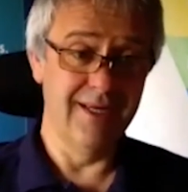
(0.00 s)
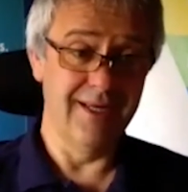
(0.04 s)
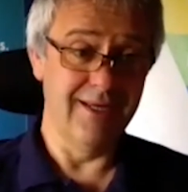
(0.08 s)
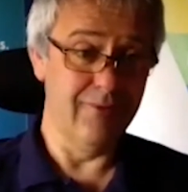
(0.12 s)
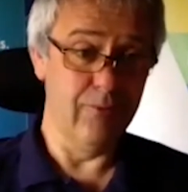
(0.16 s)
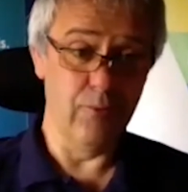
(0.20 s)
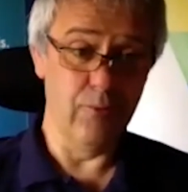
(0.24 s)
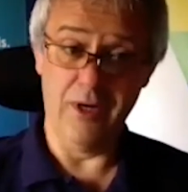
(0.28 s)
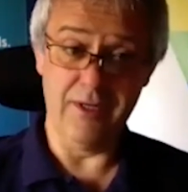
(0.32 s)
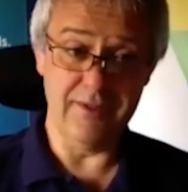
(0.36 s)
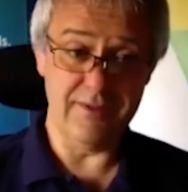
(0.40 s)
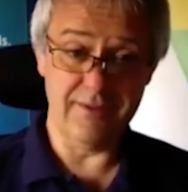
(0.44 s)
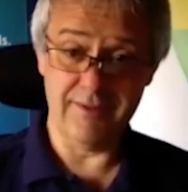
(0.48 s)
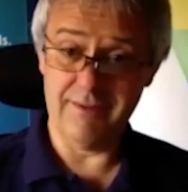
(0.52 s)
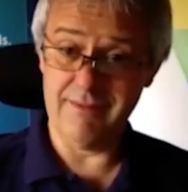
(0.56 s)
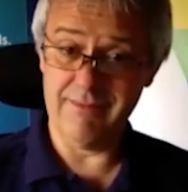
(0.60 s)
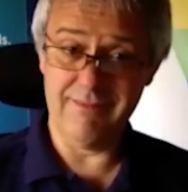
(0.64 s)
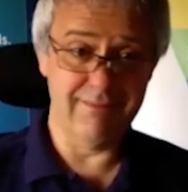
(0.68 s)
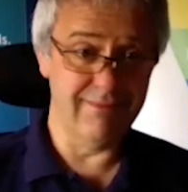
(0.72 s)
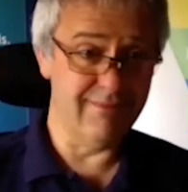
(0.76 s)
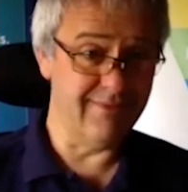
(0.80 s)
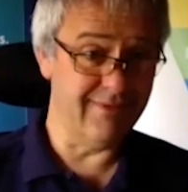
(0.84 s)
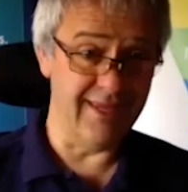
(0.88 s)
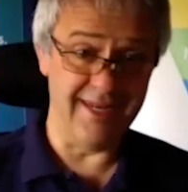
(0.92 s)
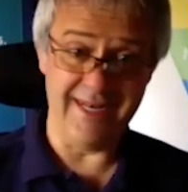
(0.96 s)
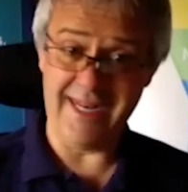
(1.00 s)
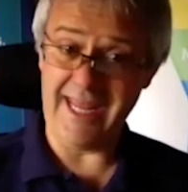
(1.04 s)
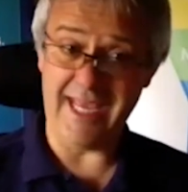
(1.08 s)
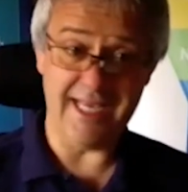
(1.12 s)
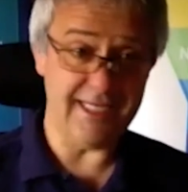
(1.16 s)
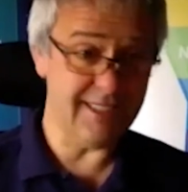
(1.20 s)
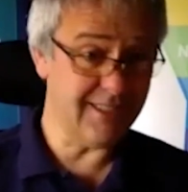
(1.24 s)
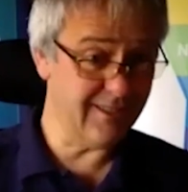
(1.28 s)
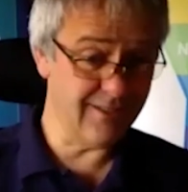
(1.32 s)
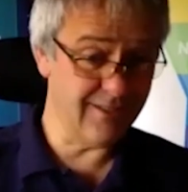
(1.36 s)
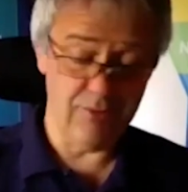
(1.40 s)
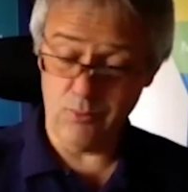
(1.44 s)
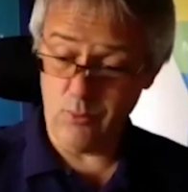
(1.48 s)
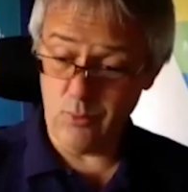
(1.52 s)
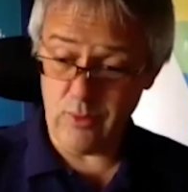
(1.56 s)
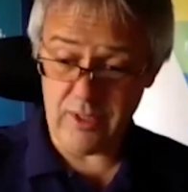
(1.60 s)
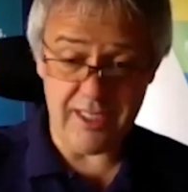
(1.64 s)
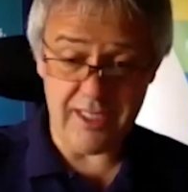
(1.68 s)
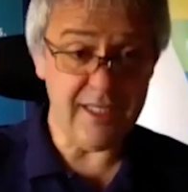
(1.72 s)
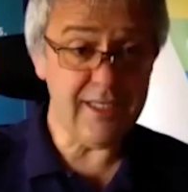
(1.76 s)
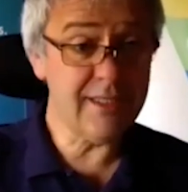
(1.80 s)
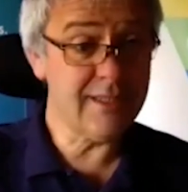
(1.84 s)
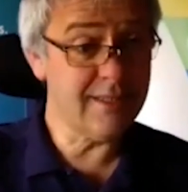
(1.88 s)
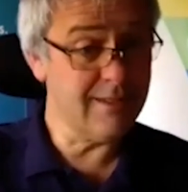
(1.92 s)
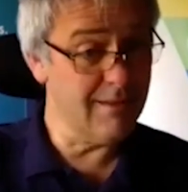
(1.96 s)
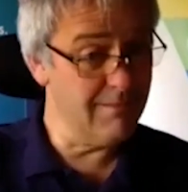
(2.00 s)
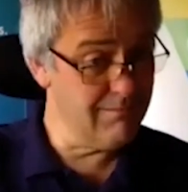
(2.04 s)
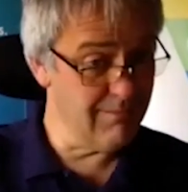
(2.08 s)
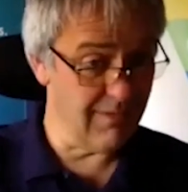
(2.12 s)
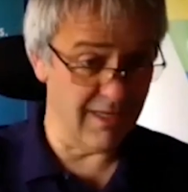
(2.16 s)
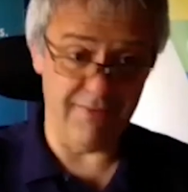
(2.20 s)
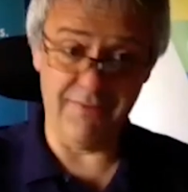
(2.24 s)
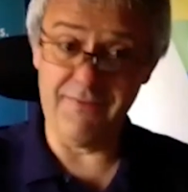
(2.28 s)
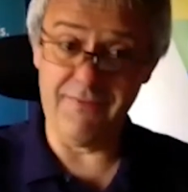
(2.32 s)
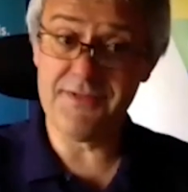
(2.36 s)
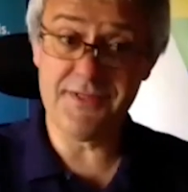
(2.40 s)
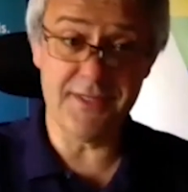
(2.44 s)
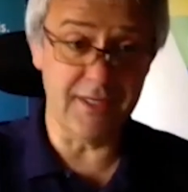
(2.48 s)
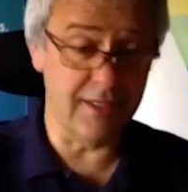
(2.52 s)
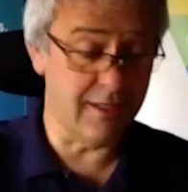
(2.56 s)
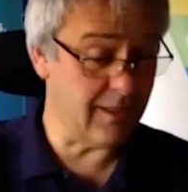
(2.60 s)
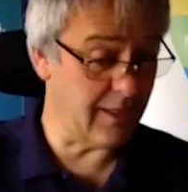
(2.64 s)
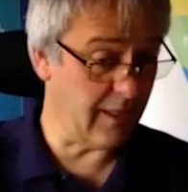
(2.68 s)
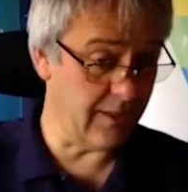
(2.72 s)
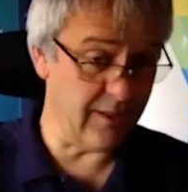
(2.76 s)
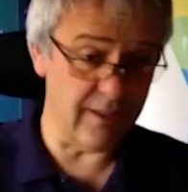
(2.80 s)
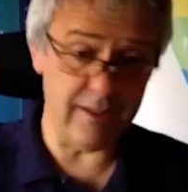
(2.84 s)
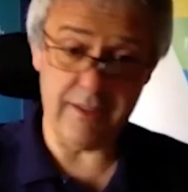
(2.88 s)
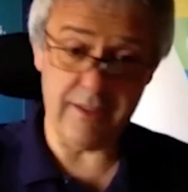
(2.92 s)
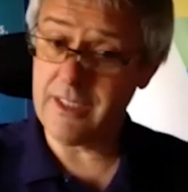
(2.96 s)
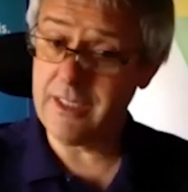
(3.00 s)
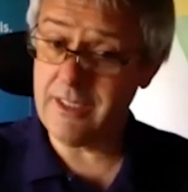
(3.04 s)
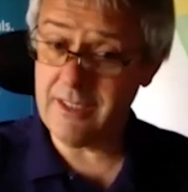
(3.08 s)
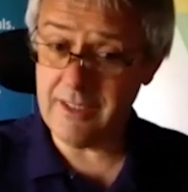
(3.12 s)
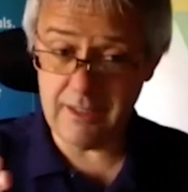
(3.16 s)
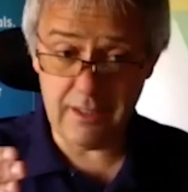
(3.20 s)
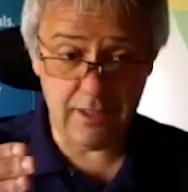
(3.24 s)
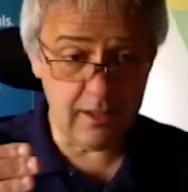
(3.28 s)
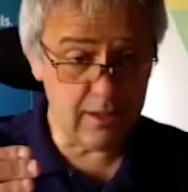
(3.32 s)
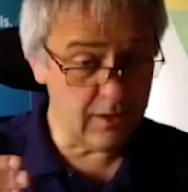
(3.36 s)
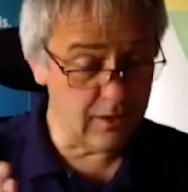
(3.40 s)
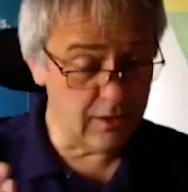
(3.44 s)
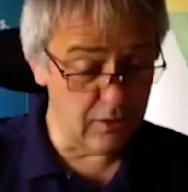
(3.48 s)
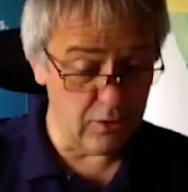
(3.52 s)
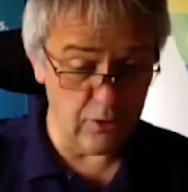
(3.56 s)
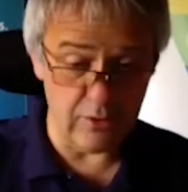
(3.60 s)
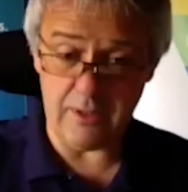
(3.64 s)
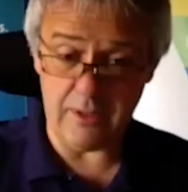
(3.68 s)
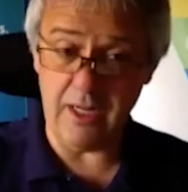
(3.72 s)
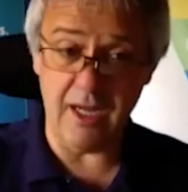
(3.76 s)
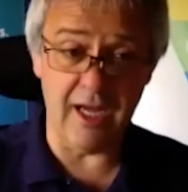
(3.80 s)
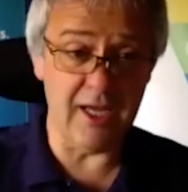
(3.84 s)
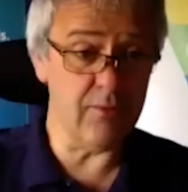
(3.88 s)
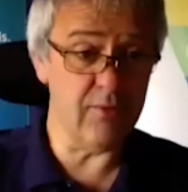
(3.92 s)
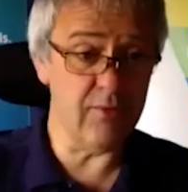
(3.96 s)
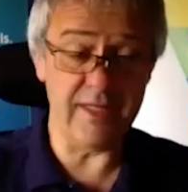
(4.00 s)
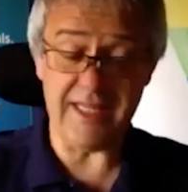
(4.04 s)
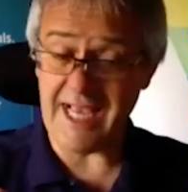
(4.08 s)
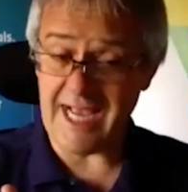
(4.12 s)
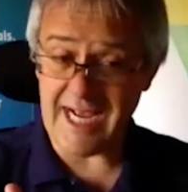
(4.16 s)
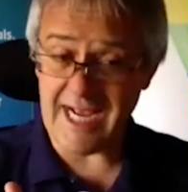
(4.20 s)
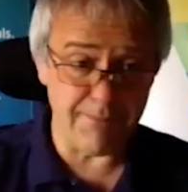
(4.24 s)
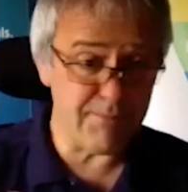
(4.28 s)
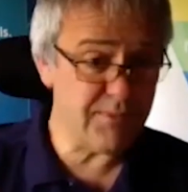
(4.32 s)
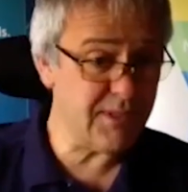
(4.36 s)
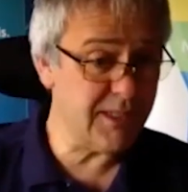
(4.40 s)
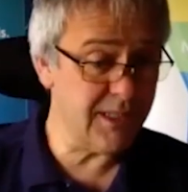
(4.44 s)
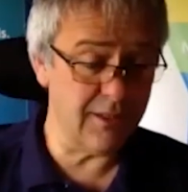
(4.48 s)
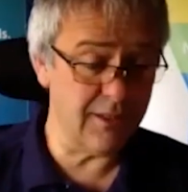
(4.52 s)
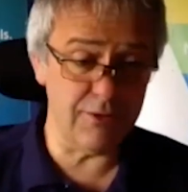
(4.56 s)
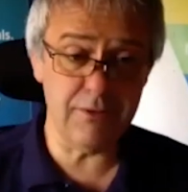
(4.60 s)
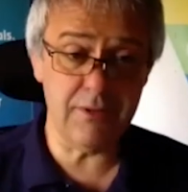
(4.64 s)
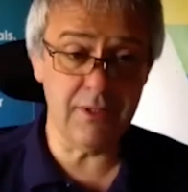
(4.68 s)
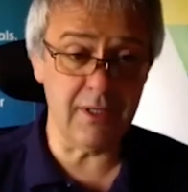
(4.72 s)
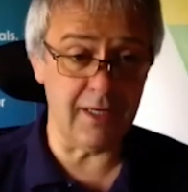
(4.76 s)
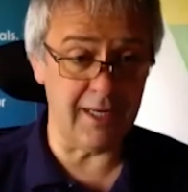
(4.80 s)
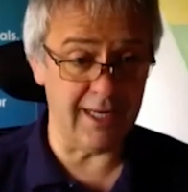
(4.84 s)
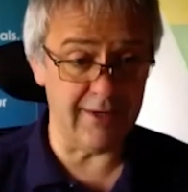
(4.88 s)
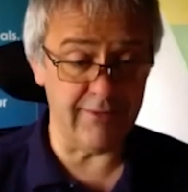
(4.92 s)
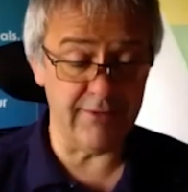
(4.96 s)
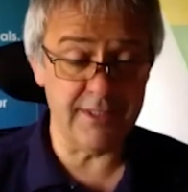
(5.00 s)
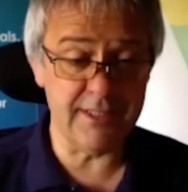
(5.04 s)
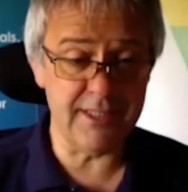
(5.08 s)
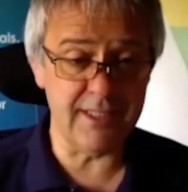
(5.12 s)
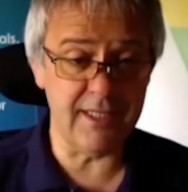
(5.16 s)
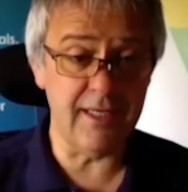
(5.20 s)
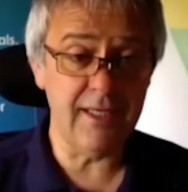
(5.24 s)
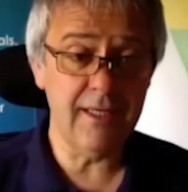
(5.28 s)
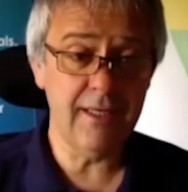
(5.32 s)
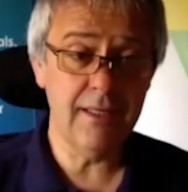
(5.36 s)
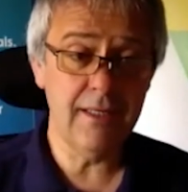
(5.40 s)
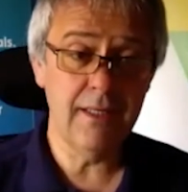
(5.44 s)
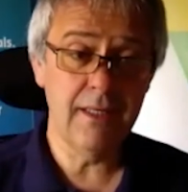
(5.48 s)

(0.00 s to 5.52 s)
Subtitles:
what the next weeks and months are going to look like with absolute clarity.